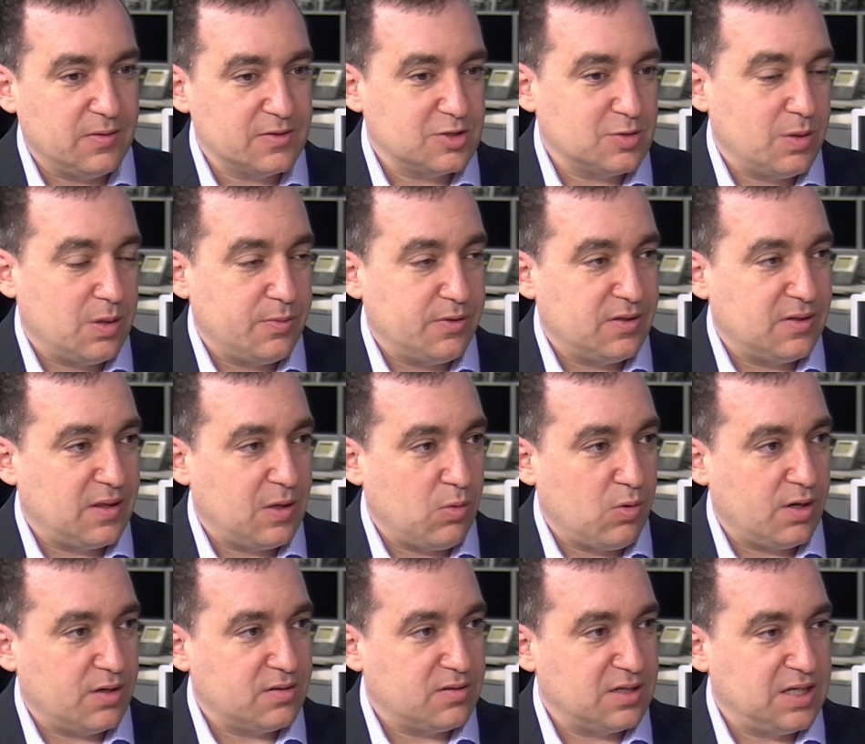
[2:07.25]
also maybe that
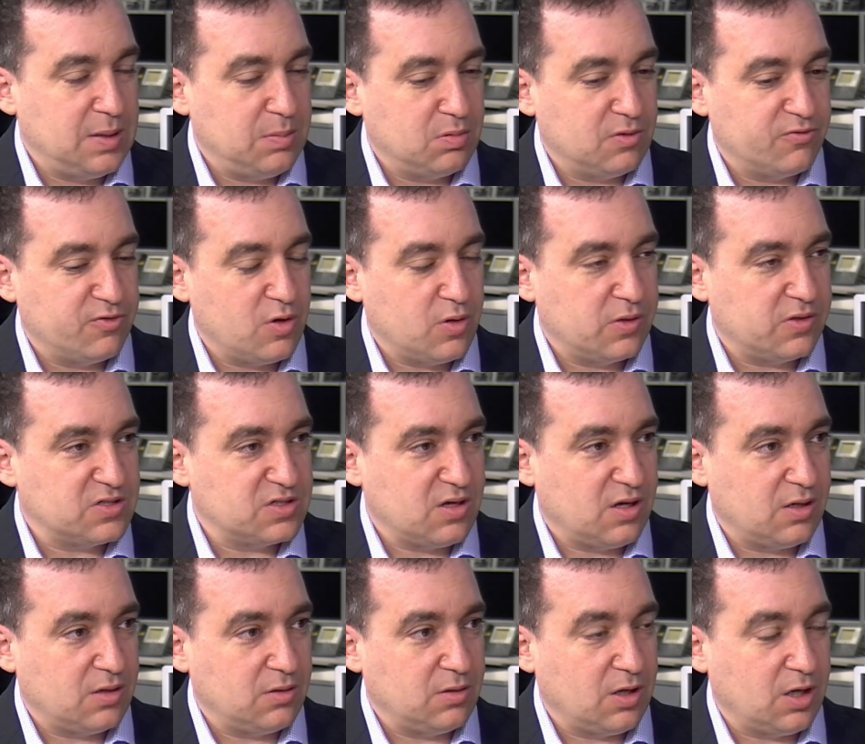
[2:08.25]
they wanted to keep the
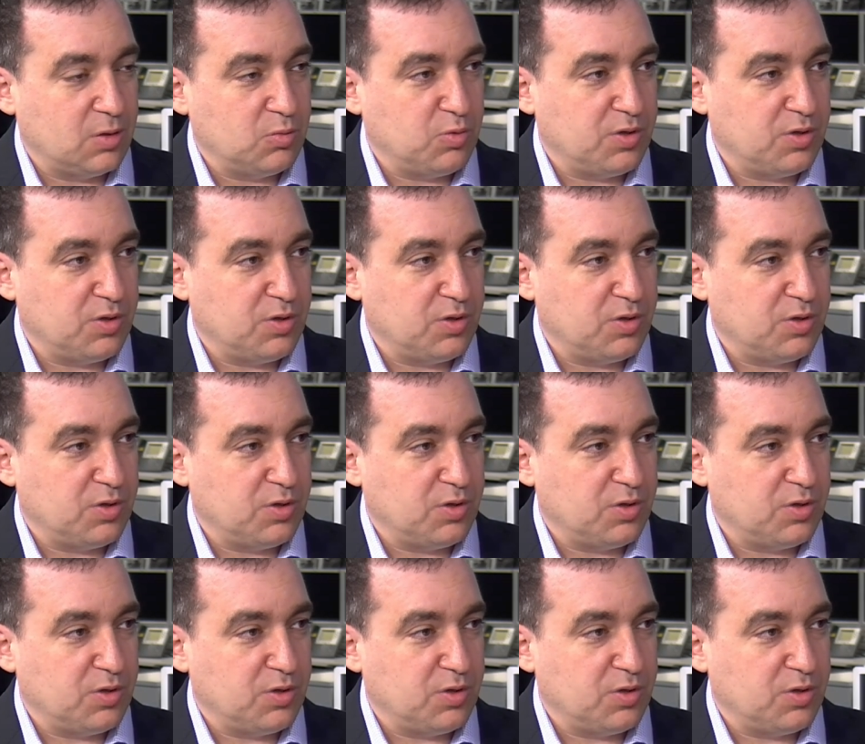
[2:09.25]
focus on